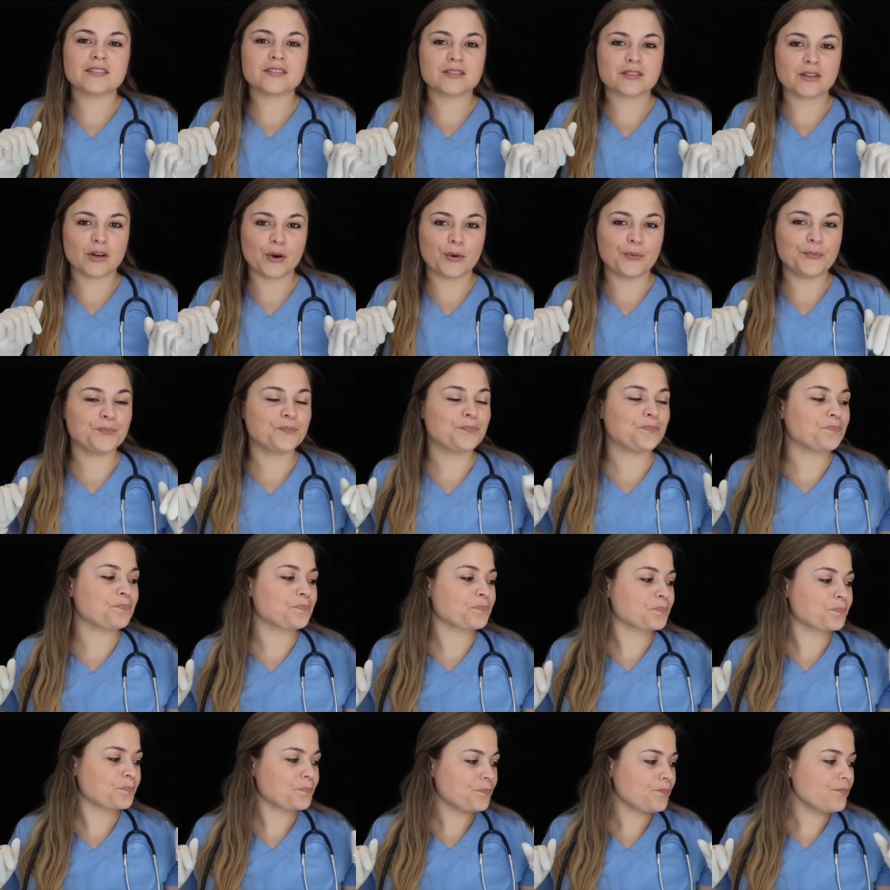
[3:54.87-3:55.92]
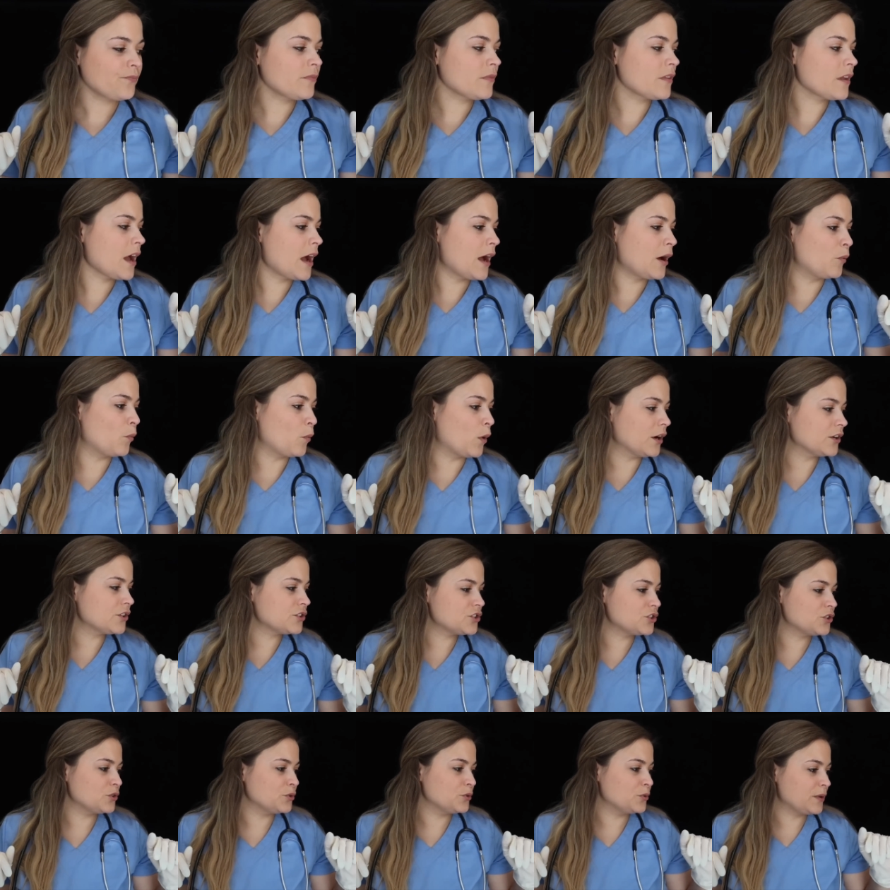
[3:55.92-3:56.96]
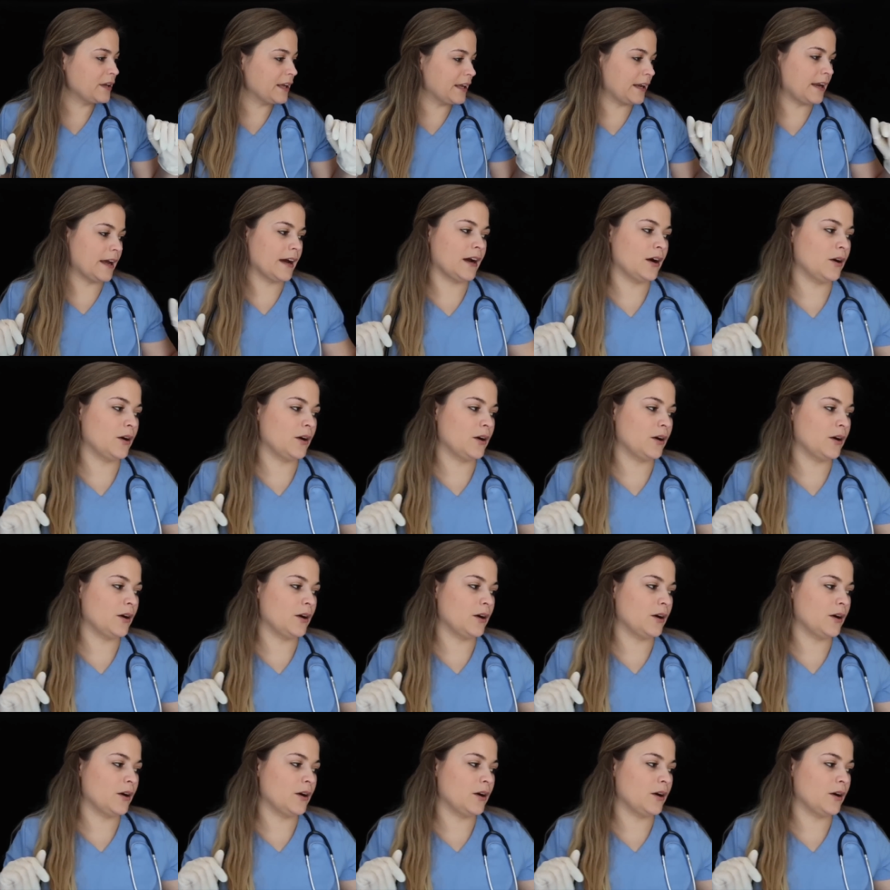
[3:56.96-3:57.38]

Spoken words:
So I want to get